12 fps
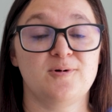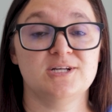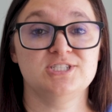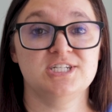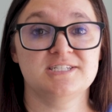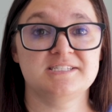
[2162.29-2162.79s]

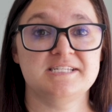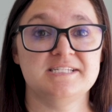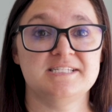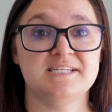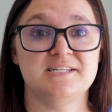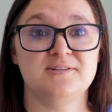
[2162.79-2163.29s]
watching
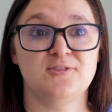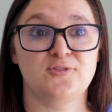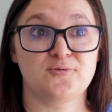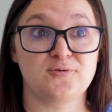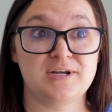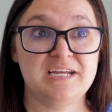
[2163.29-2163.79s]
season
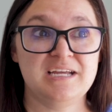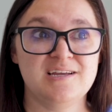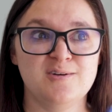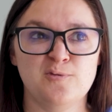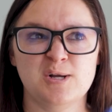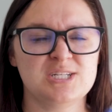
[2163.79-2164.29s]

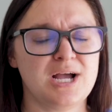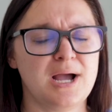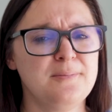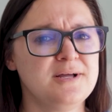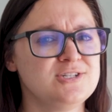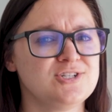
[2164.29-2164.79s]
3, which
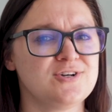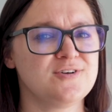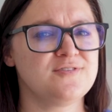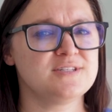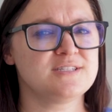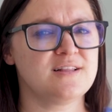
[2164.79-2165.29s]
I'm not sure
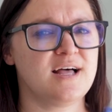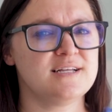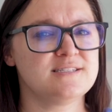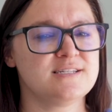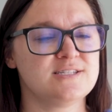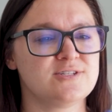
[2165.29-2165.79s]
if it's the
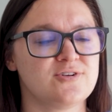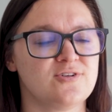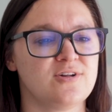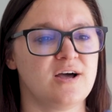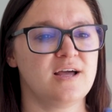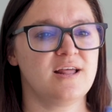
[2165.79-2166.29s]
last season or
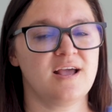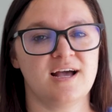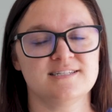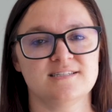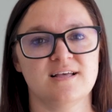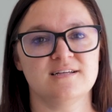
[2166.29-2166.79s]
not. It
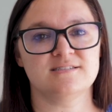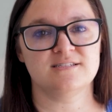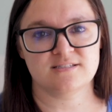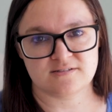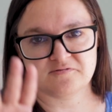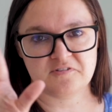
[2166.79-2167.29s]
has last
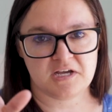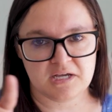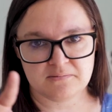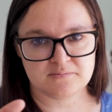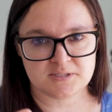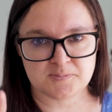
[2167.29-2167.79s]
season
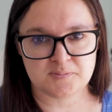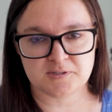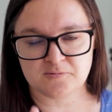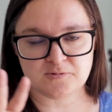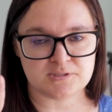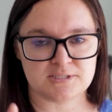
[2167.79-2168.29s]
vibes,
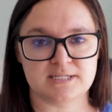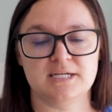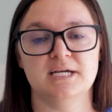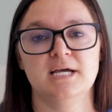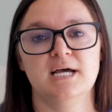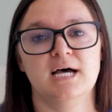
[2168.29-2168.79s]
but we'll see.